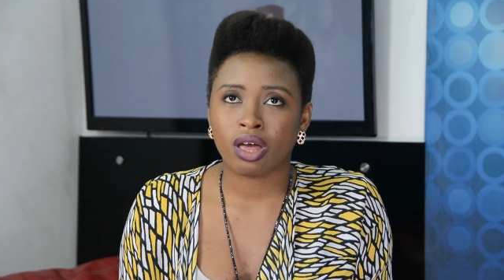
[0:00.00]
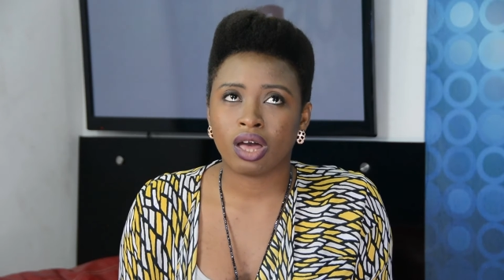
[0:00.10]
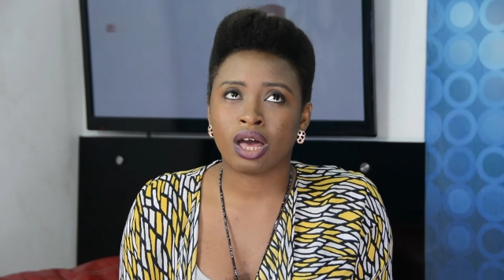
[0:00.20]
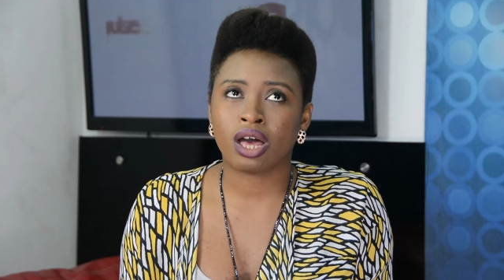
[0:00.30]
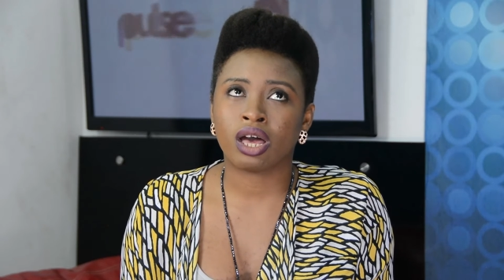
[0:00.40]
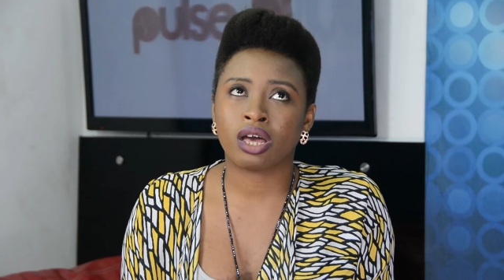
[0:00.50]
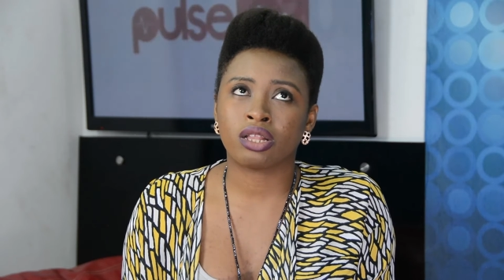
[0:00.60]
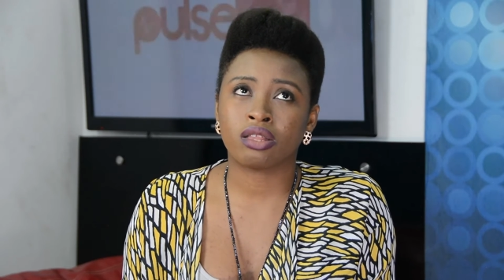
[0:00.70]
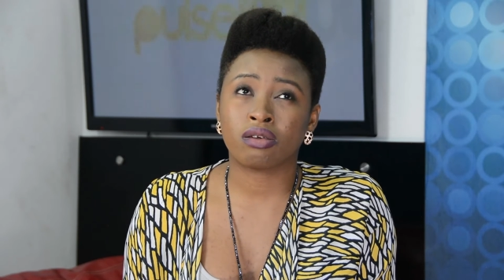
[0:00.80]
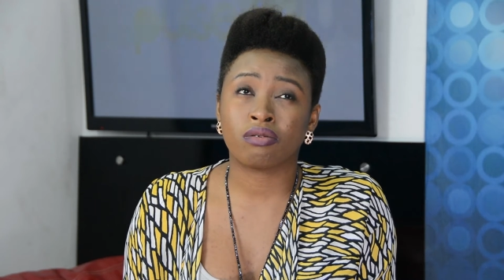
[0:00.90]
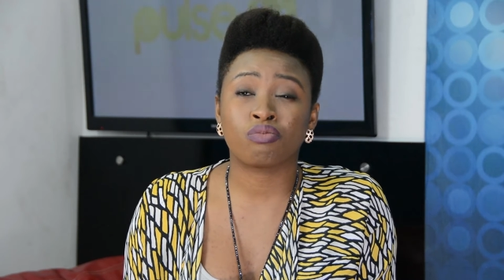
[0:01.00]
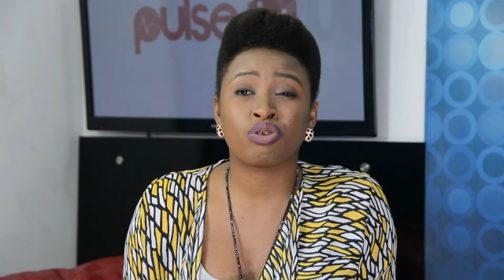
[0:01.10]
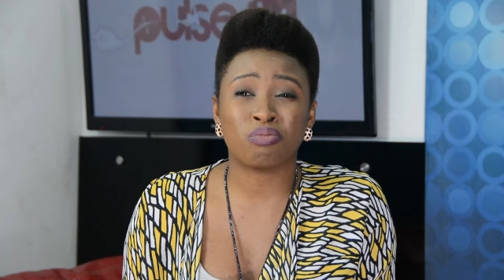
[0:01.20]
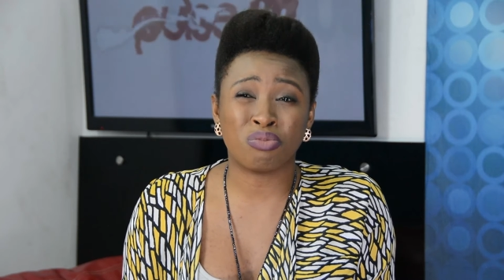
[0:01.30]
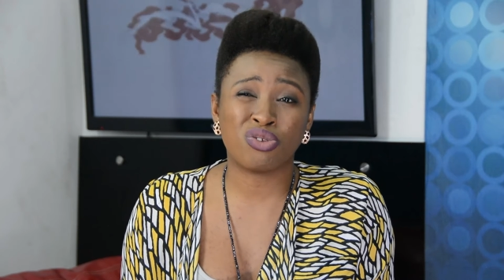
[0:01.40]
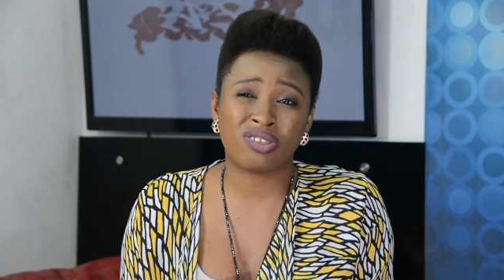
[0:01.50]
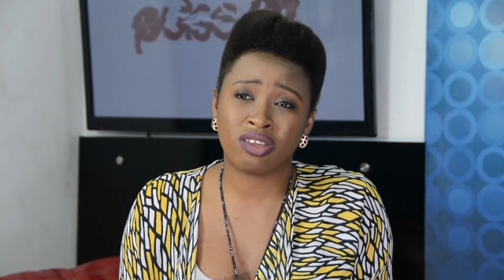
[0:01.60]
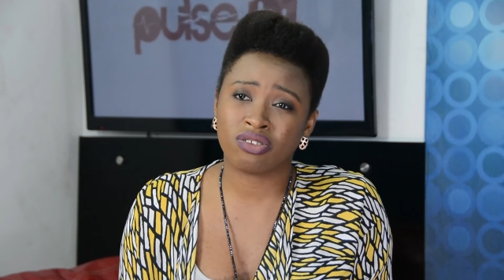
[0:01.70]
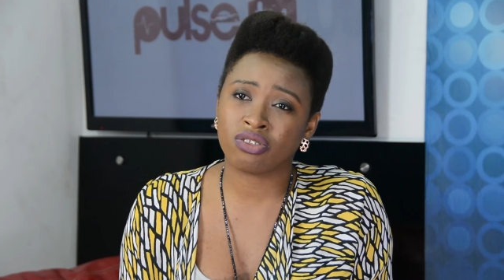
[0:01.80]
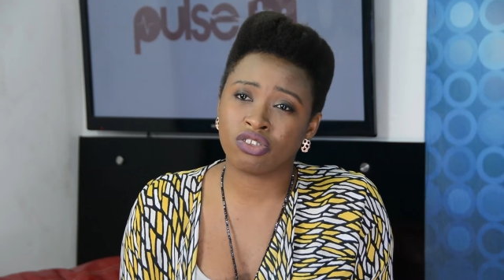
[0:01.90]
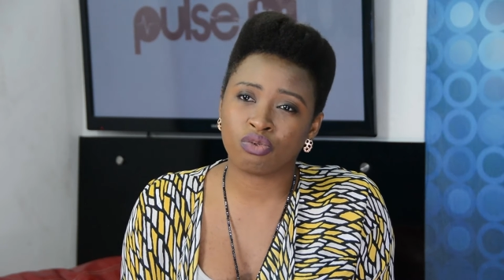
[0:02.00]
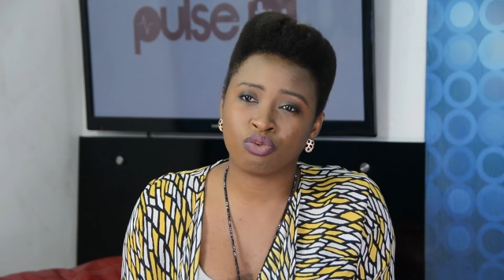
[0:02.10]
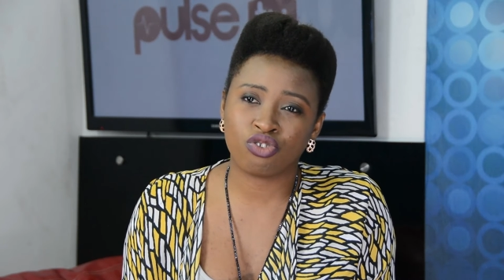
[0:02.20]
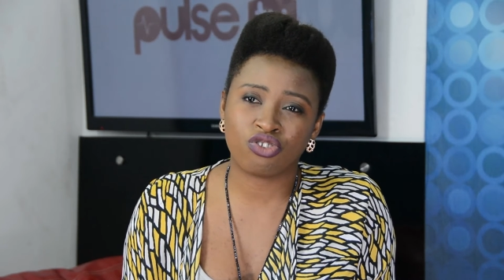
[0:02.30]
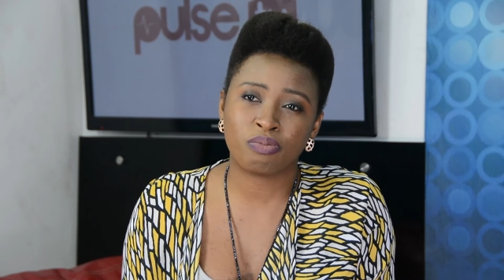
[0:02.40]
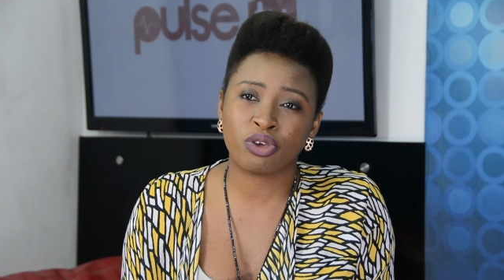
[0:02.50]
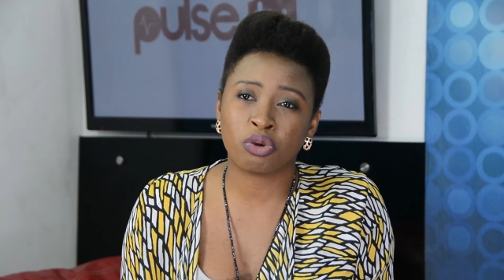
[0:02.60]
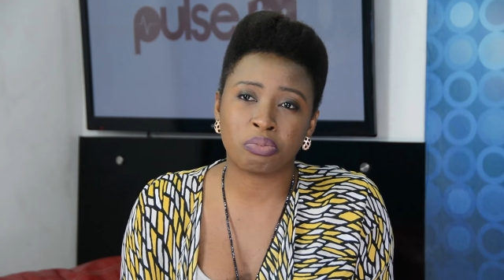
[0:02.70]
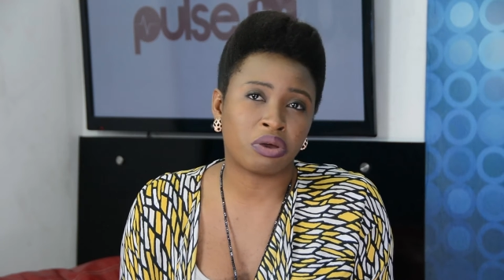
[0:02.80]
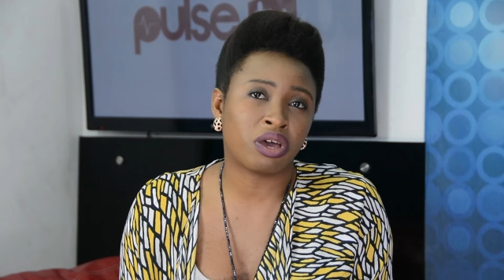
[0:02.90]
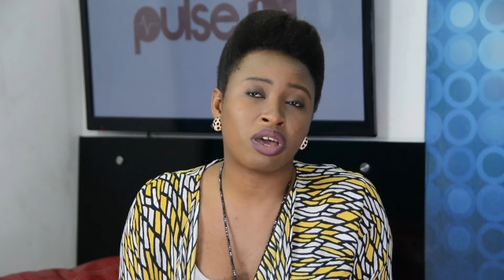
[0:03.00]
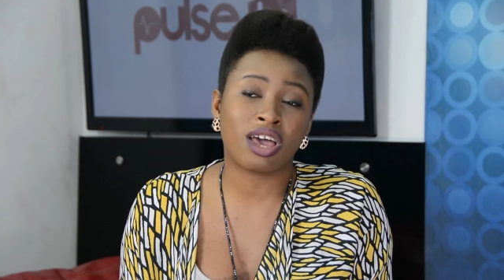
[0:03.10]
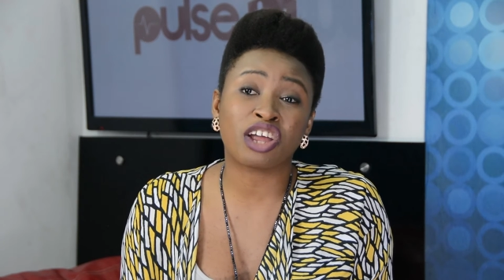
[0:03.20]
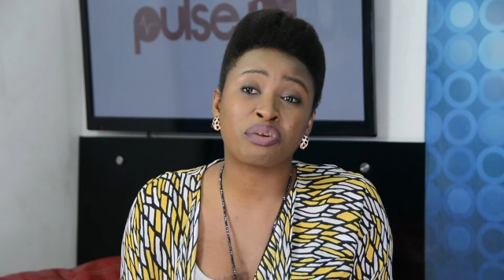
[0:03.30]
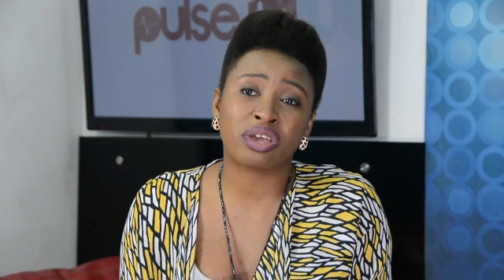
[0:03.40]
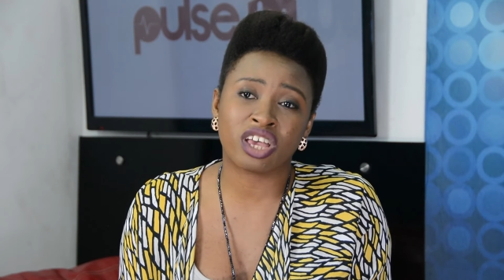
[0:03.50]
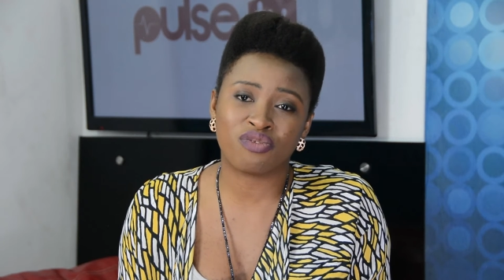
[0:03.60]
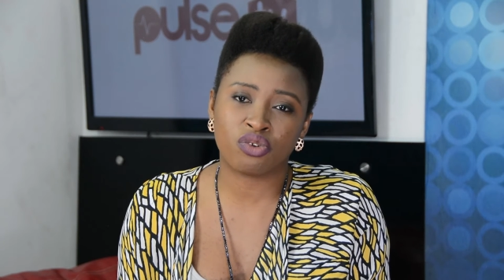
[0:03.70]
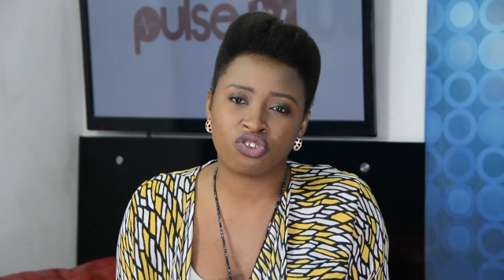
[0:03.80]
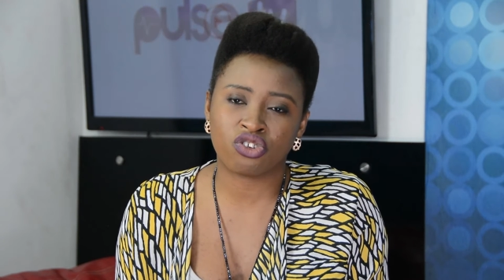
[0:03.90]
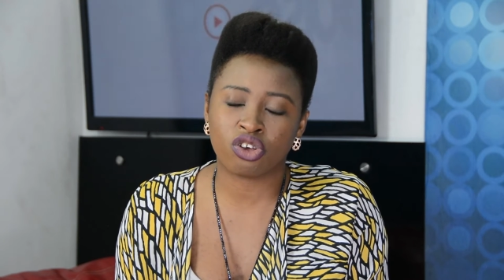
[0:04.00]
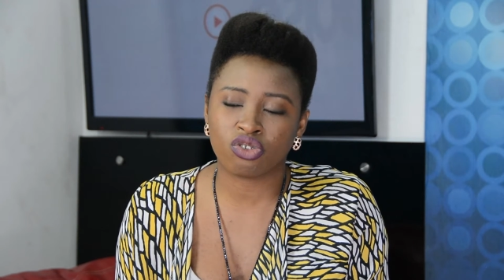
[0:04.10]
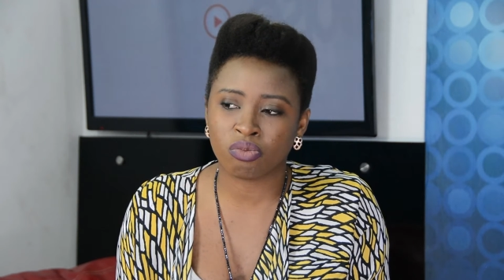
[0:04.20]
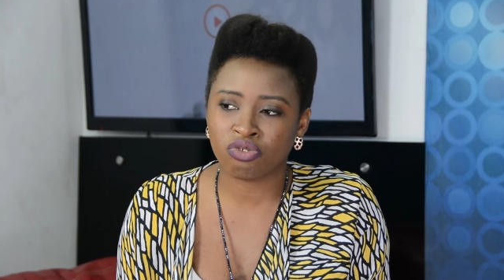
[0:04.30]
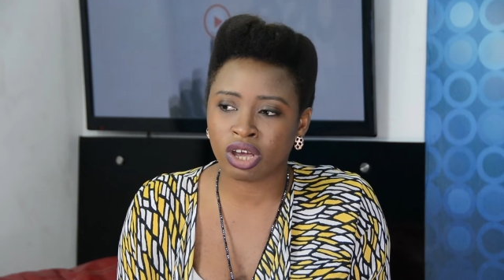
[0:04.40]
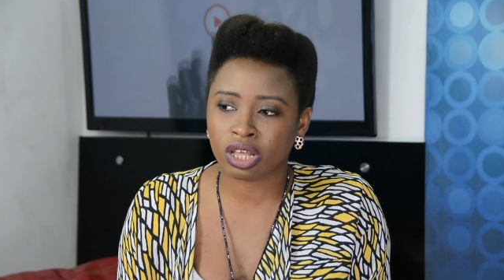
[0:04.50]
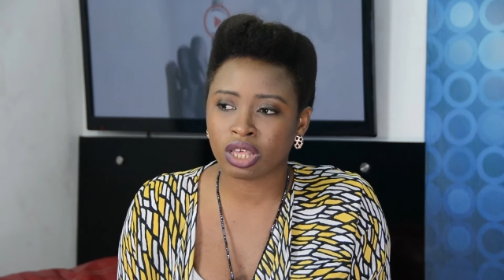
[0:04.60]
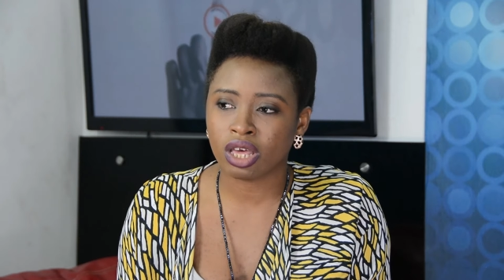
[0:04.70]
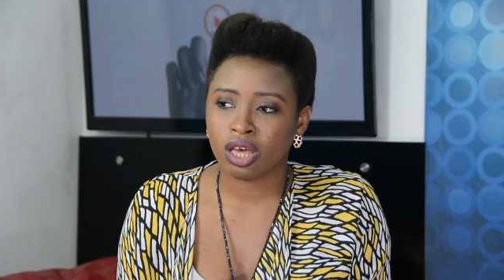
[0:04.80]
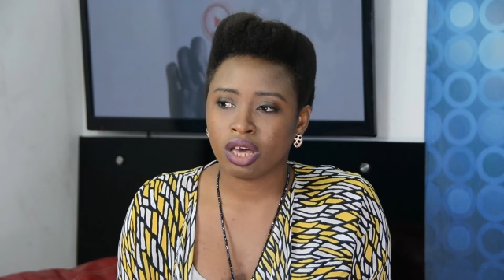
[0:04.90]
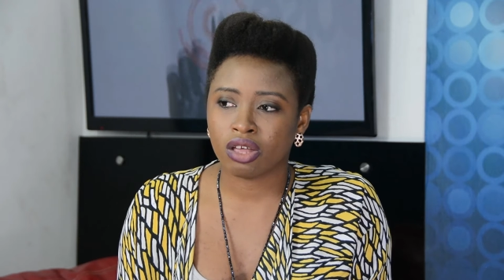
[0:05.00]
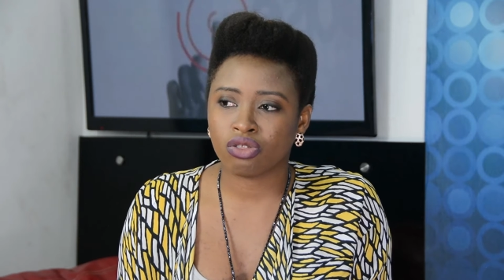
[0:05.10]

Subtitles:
and with most science students, we would just pick up agric as vocational subject. And